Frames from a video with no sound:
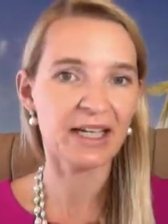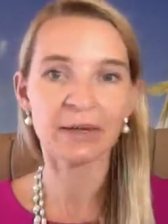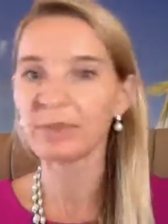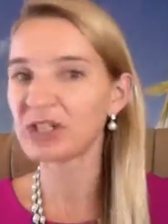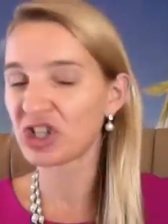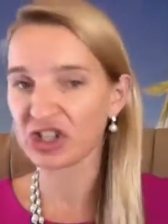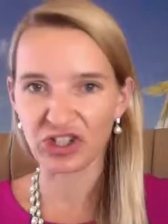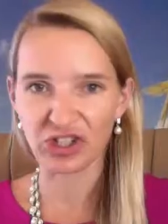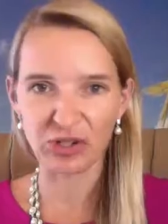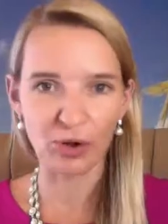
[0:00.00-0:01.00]

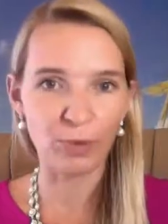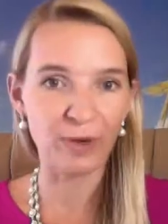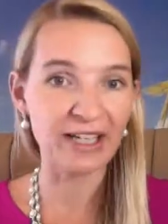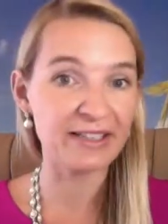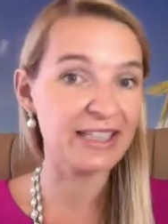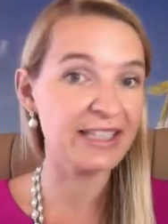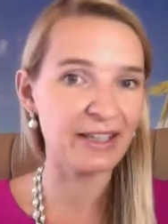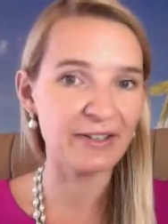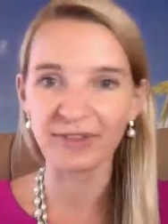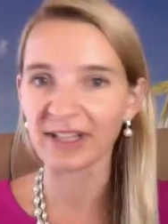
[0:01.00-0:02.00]
magician or where he
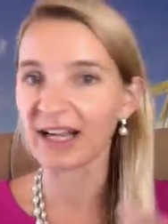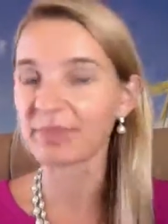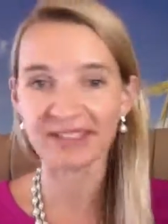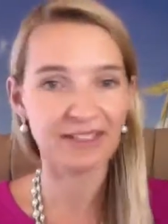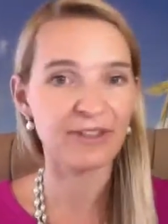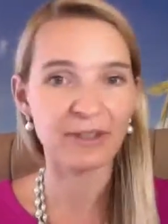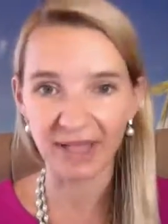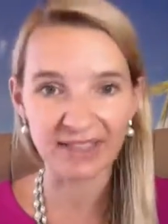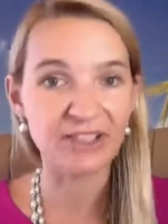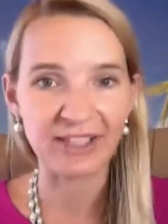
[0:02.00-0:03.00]
can fill up his different
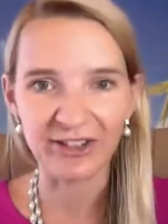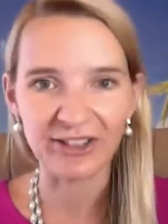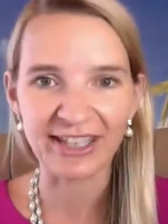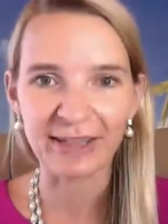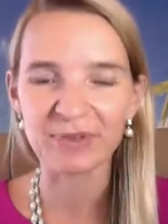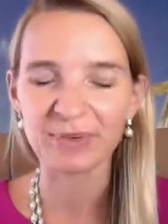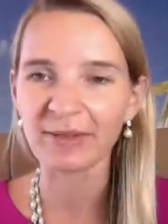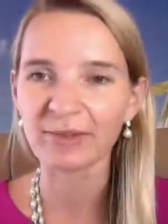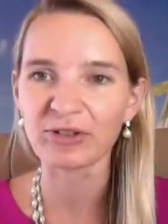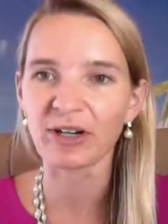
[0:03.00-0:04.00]
masculine archetypes, right?
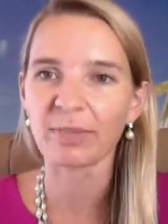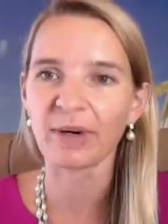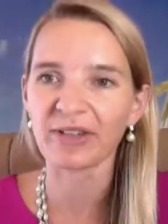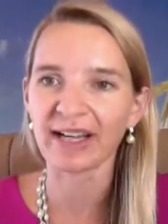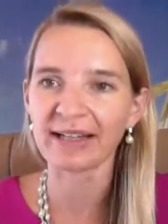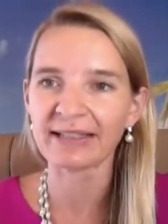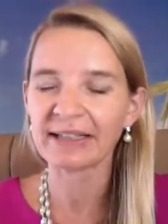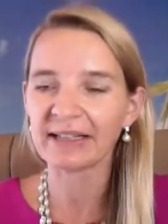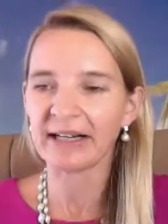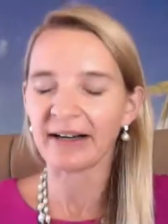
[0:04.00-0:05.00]
We talk about that.
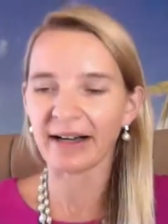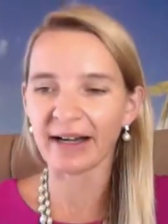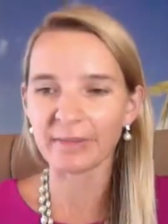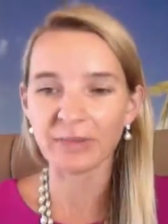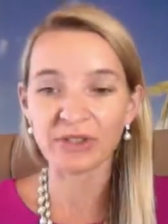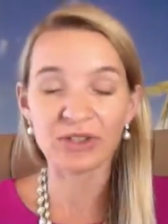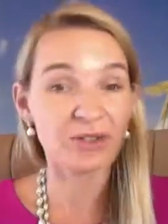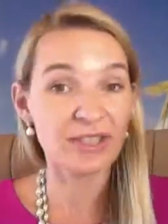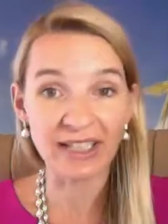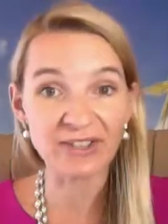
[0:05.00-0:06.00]
Um, so
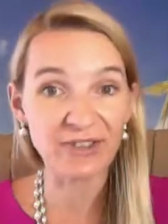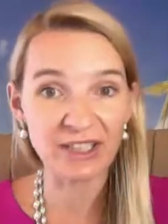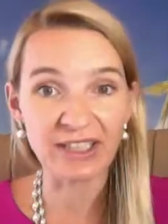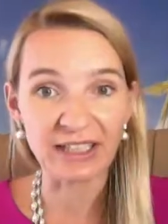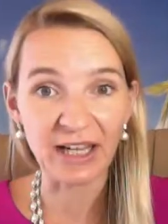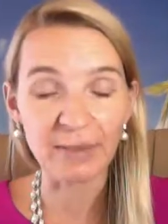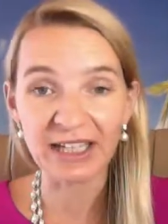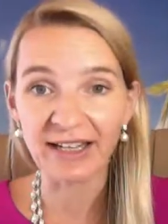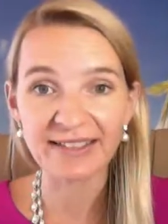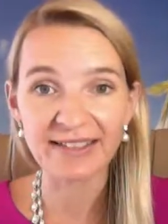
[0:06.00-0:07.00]
that's filled in. I mean,
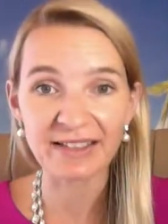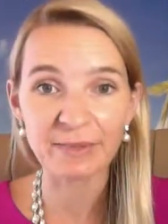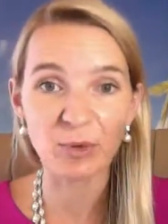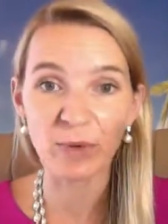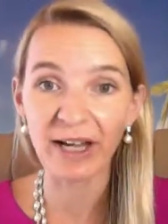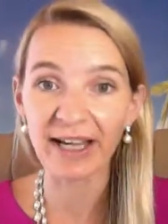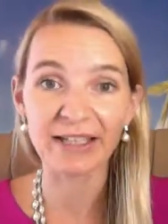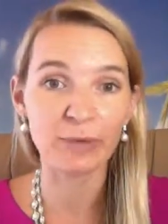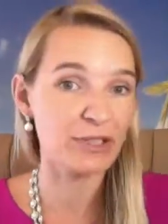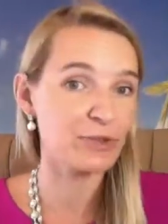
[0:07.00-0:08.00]
I sent him away. He
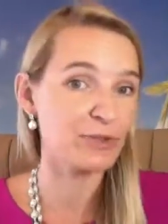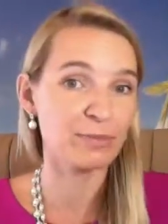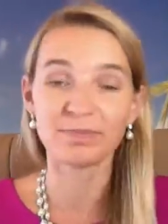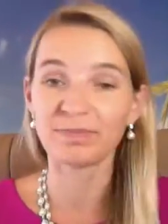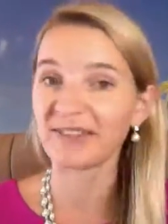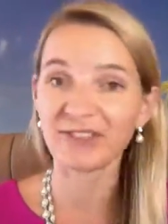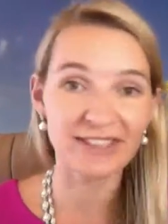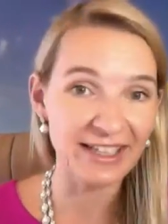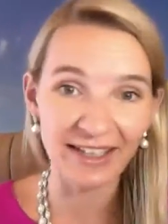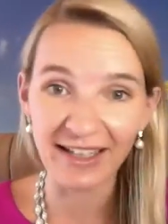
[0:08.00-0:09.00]
went to David
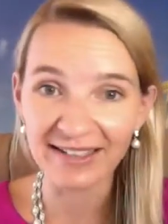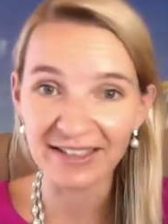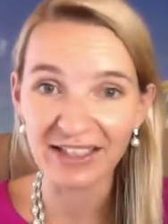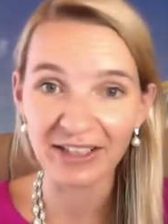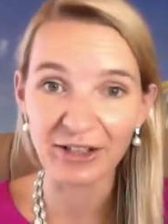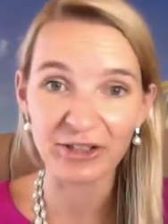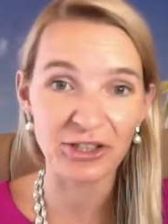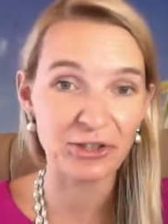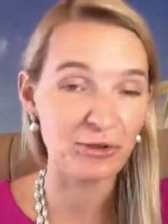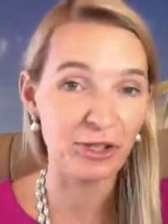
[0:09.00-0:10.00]
Data last year
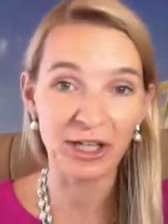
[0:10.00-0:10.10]
to,